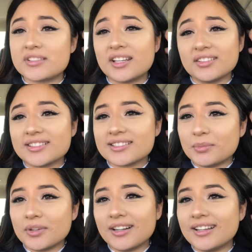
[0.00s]
killed
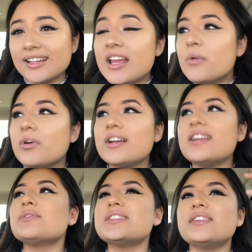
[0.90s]
someone well
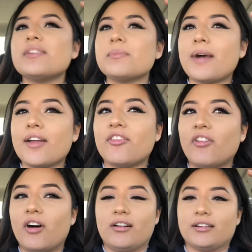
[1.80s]
it wasn't even my
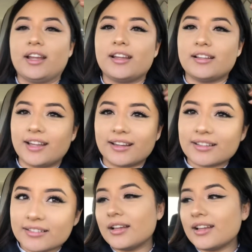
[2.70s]
fault okay like
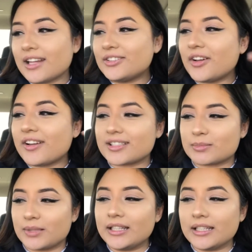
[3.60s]
i don't know how to
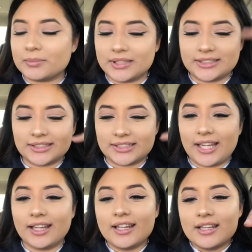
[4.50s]
explain it but let's just
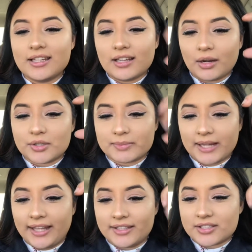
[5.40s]
say i was
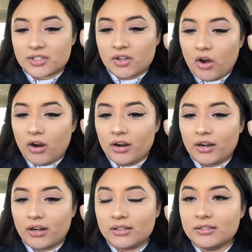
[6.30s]
behind this
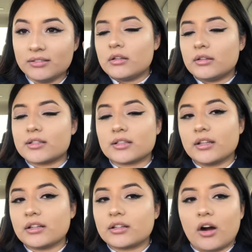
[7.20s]
car this
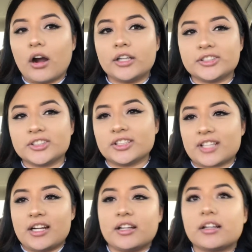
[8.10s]
other car just
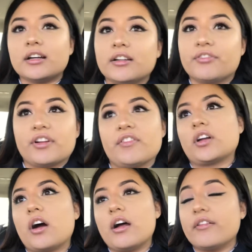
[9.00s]
decided to cut in front of the
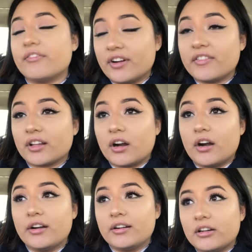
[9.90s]
car in front of the
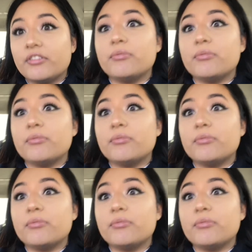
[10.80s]
car of